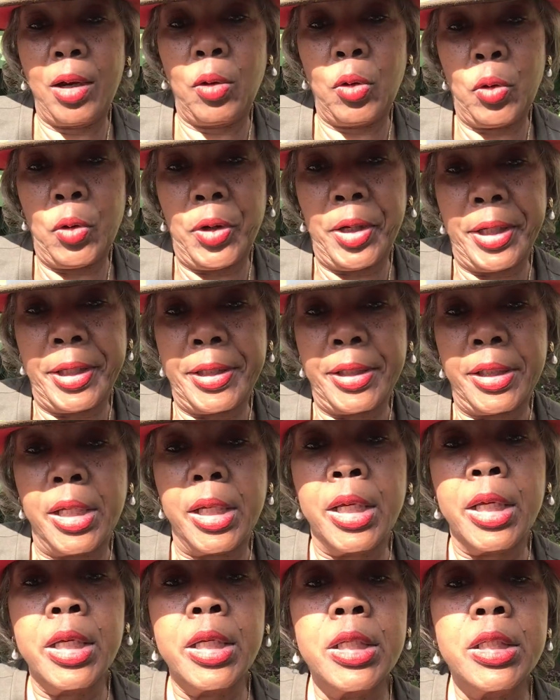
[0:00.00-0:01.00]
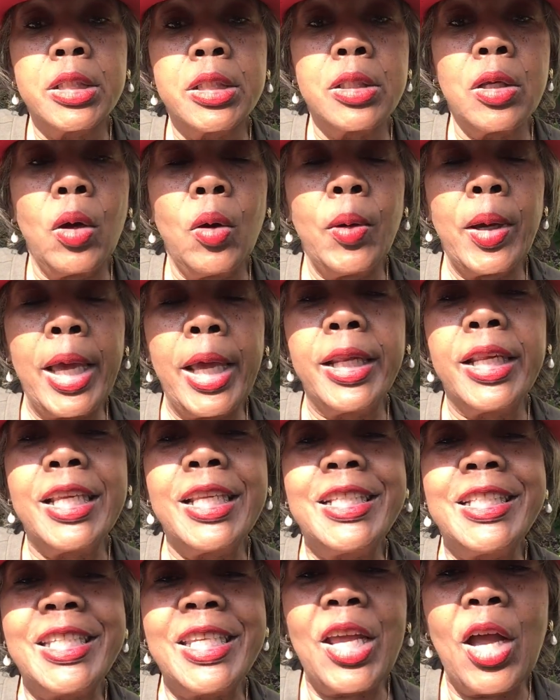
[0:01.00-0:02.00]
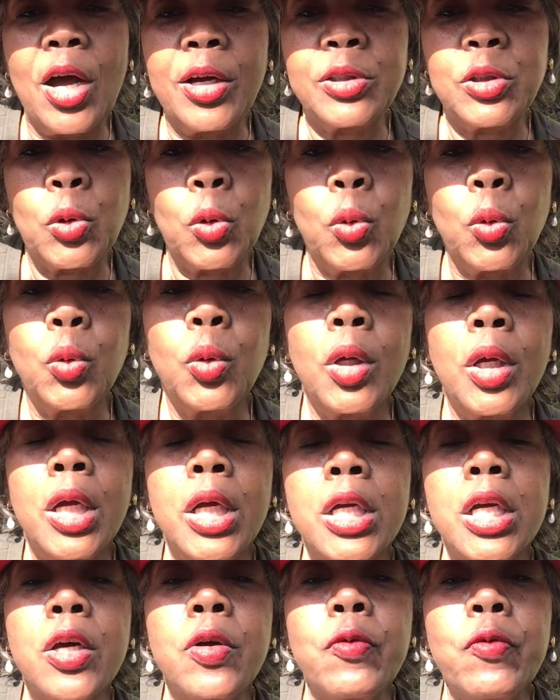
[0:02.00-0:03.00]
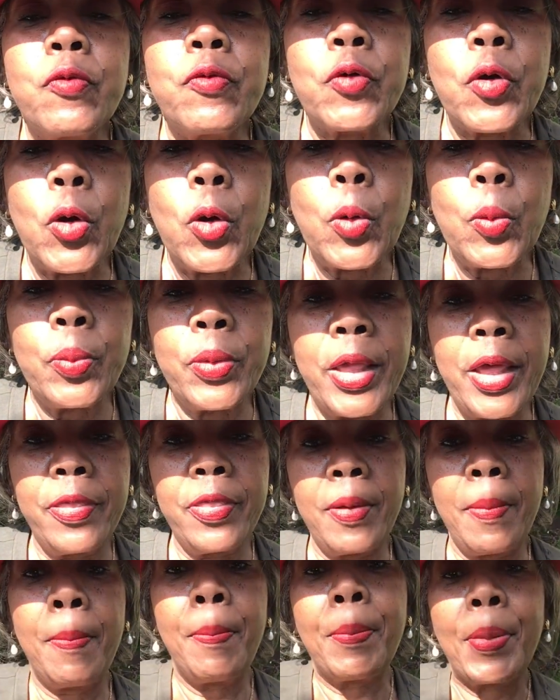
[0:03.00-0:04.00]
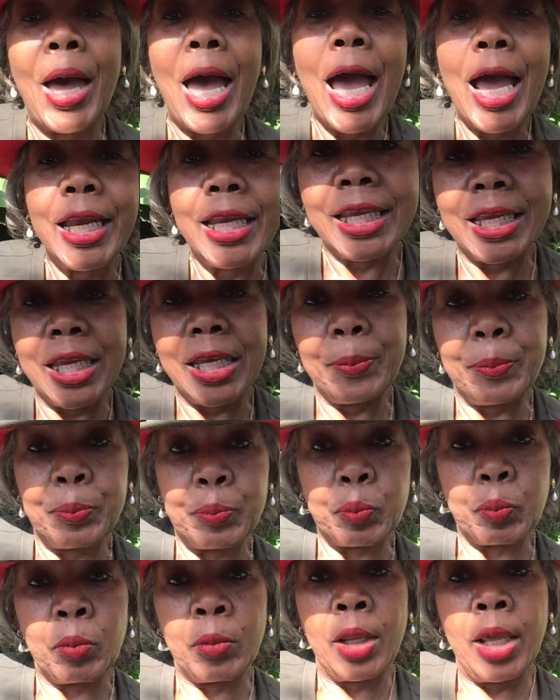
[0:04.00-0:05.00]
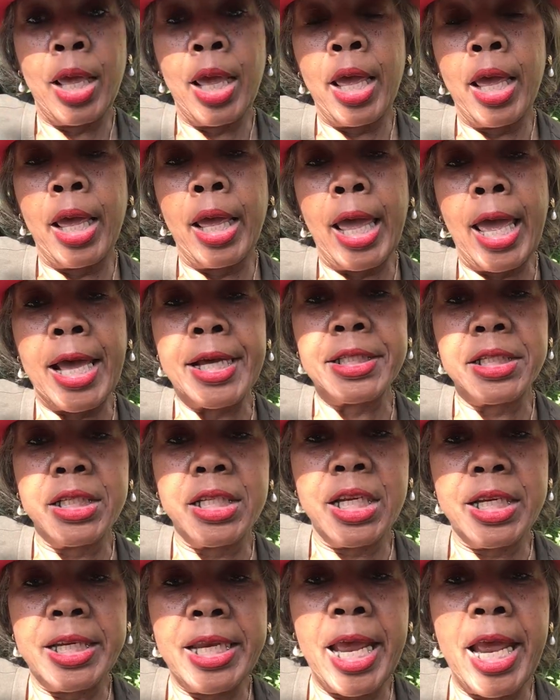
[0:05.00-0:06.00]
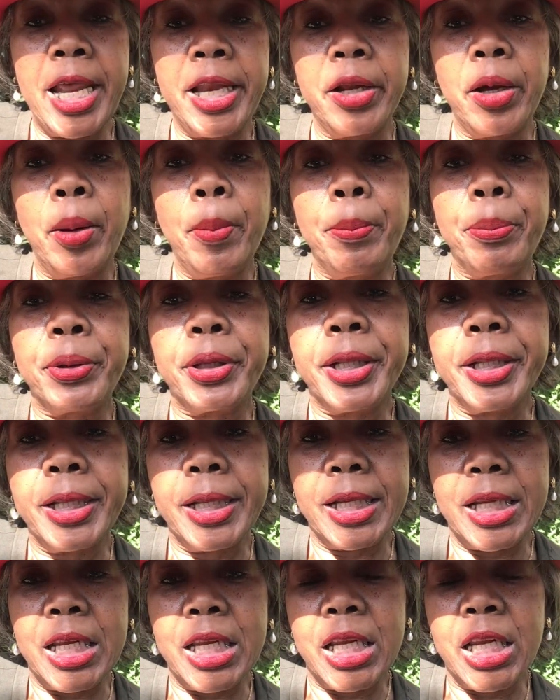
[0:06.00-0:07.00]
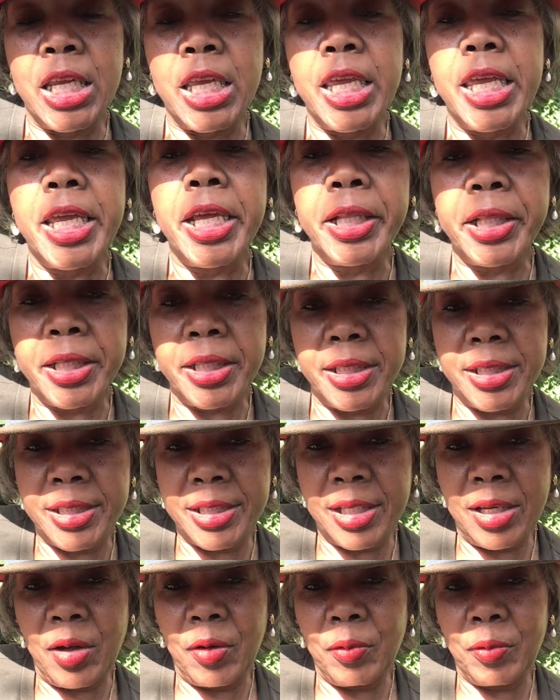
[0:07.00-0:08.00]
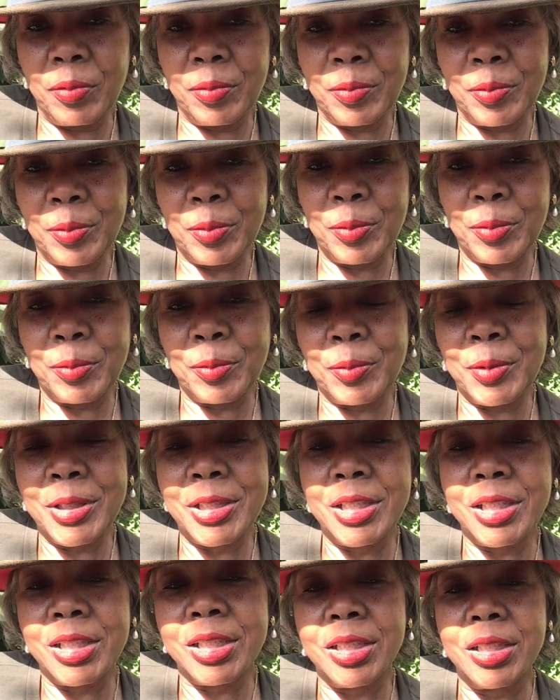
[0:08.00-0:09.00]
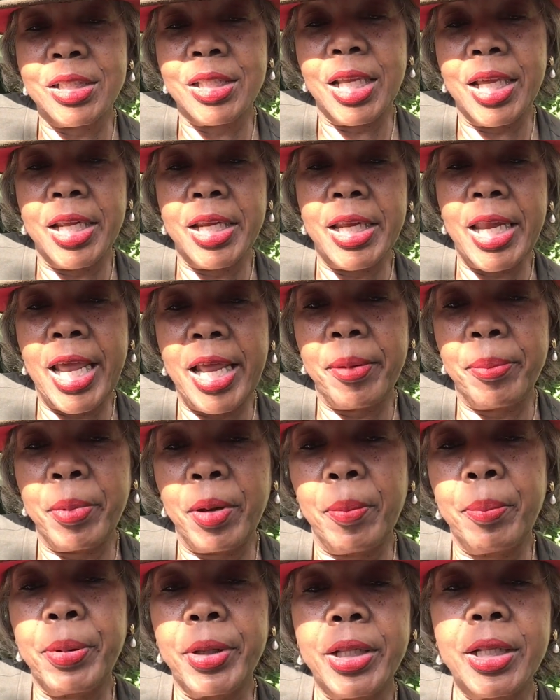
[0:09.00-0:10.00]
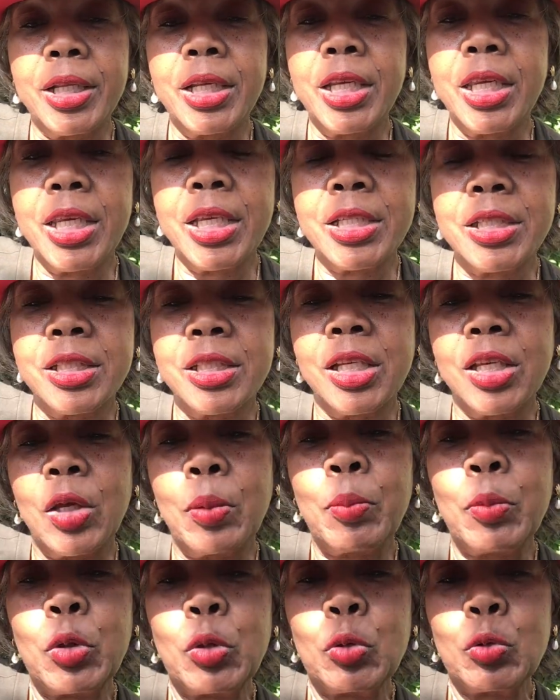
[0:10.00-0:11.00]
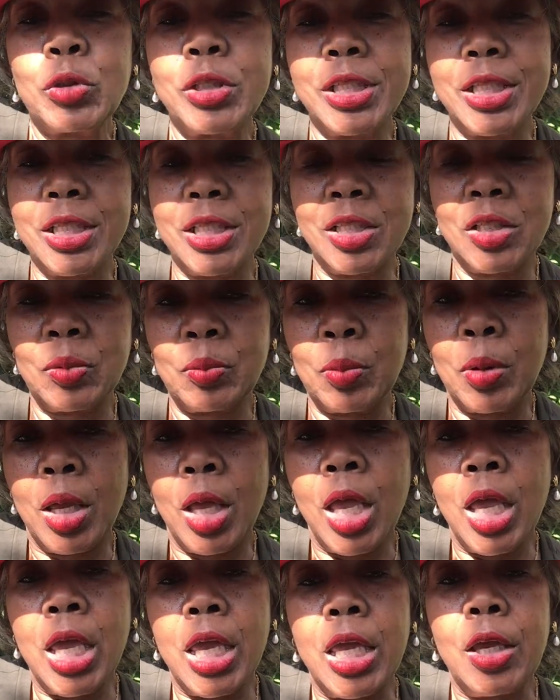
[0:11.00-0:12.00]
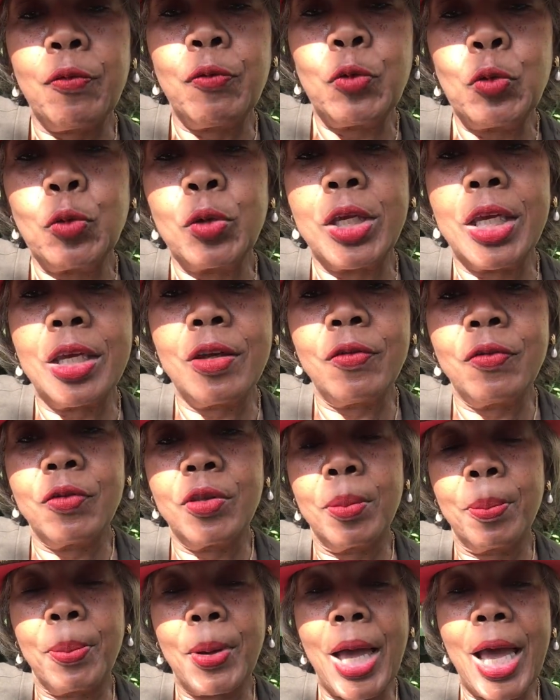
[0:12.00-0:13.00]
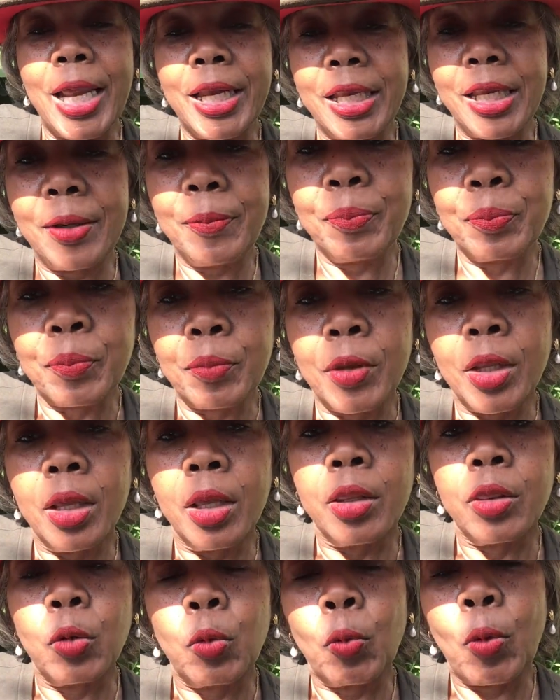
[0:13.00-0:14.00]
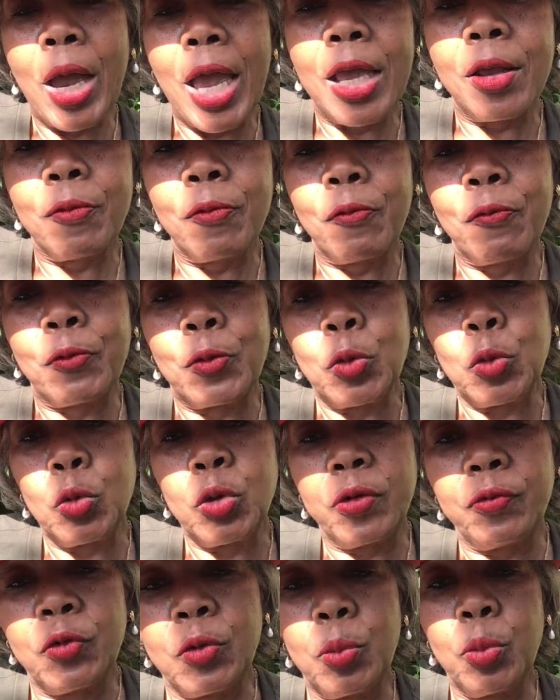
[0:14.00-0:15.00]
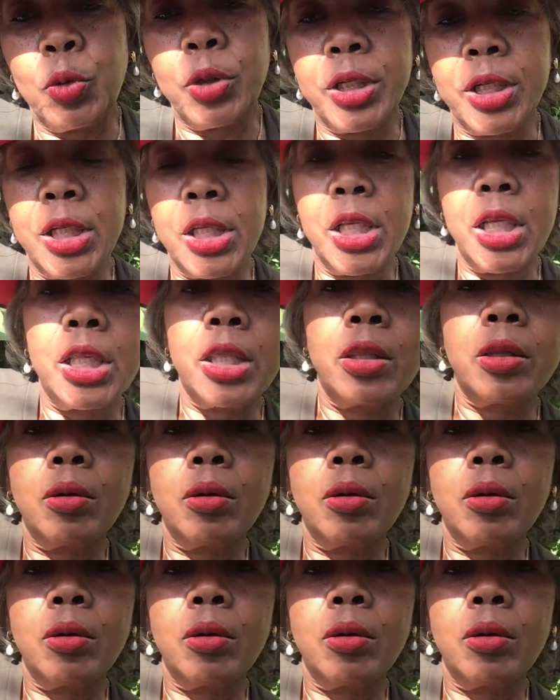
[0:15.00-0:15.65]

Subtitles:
organ. So, and she also confirmed that the body has an innate ability to heal itself, which is the innate ability is the immune system. If you give the body the right food, if you put it in